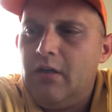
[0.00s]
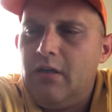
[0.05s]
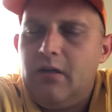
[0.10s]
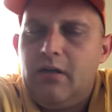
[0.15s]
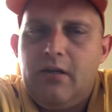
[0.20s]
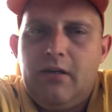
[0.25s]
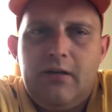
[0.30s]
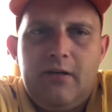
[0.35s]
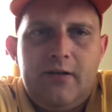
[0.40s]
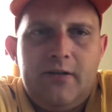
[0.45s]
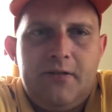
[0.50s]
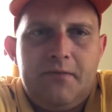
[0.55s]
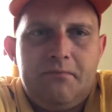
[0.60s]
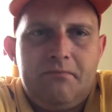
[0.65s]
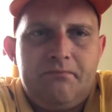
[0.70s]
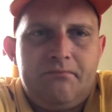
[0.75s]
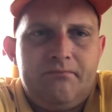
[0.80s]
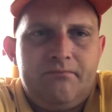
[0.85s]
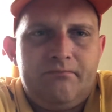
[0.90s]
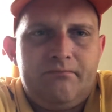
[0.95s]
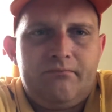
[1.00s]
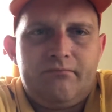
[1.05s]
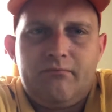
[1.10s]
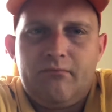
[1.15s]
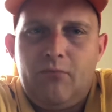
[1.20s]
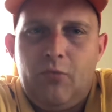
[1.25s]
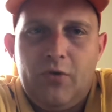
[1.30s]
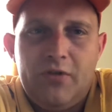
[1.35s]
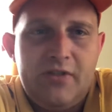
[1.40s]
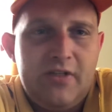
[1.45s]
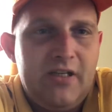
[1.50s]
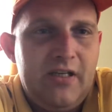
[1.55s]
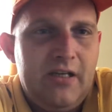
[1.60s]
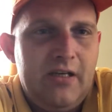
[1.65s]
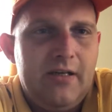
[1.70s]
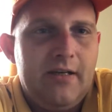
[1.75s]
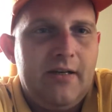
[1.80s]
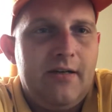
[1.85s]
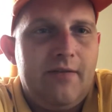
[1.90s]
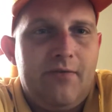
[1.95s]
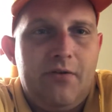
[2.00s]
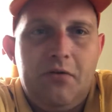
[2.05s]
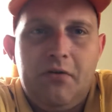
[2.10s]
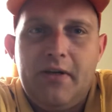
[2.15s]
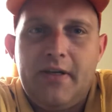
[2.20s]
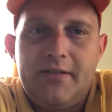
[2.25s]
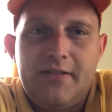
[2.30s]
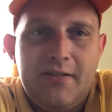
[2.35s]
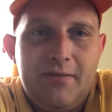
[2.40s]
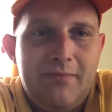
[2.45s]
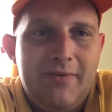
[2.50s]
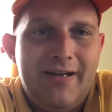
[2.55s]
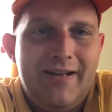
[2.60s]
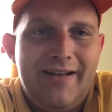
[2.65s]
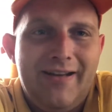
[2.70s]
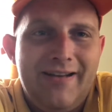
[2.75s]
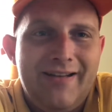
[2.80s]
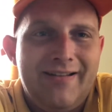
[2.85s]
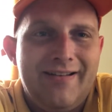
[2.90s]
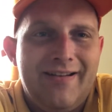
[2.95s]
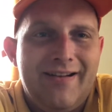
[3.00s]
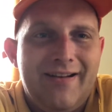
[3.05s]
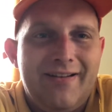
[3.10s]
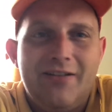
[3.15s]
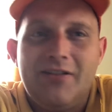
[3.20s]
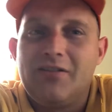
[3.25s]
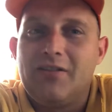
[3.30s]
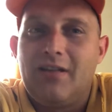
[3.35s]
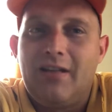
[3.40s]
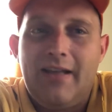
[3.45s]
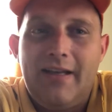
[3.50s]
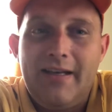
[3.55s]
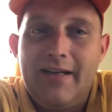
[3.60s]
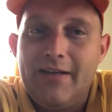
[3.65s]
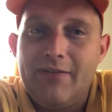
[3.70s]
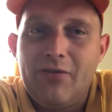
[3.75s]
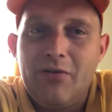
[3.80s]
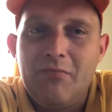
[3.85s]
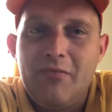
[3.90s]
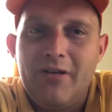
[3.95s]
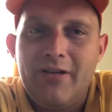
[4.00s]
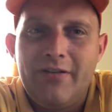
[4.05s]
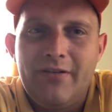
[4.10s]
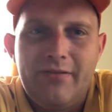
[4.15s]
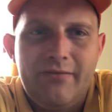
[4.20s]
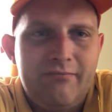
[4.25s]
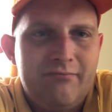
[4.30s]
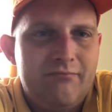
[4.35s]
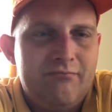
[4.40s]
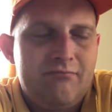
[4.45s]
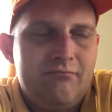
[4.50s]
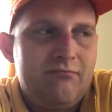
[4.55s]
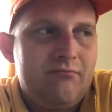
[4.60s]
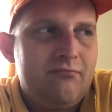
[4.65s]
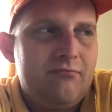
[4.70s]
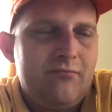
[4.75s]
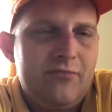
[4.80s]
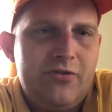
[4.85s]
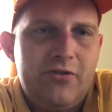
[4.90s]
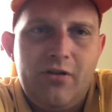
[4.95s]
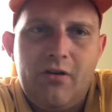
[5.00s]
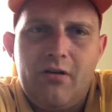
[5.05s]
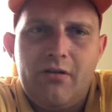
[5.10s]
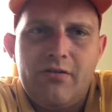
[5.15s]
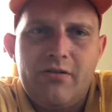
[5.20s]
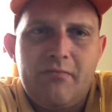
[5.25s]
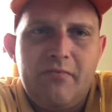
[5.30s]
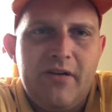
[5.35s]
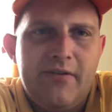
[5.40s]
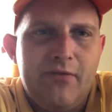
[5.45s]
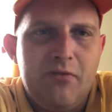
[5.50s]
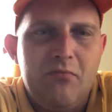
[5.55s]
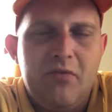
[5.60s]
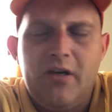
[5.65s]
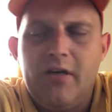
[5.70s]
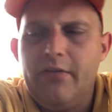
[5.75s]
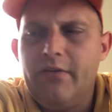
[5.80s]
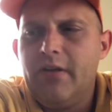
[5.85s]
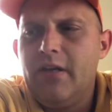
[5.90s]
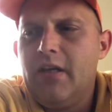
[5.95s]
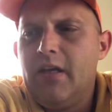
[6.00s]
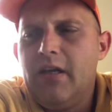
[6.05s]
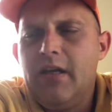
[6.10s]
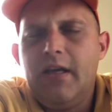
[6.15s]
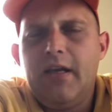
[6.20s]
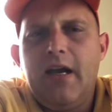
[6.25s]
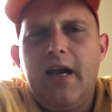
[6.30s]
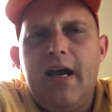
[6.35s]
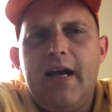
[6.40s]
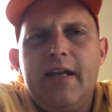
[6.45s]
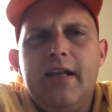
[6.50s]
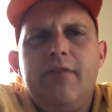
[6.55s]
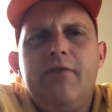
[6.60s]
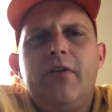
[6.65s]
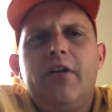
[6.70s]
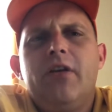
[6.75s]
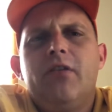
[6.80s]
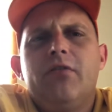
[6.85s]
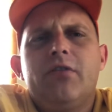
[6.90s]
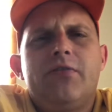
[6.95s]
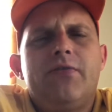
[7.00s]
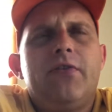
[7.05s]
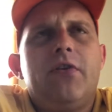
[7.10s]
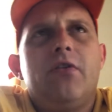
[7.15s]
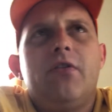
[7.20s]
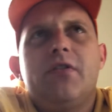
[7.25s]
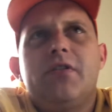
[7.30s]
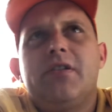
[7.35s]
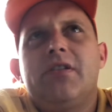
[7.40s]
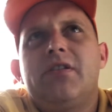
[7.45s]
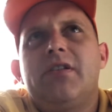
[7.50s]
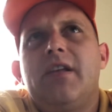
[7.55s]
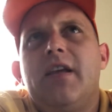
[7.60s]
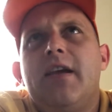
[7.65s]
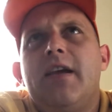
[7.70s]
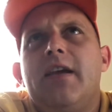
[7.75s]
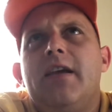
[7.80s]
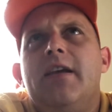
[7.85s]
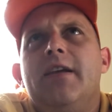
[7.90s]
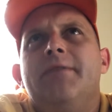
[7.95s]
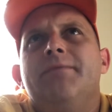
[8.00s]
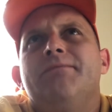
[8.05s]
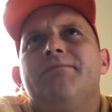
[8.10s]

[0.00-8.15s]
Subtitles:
them. Once again, if you got somebody in there that's late every month, charge them every month. I'd even go as far as to say,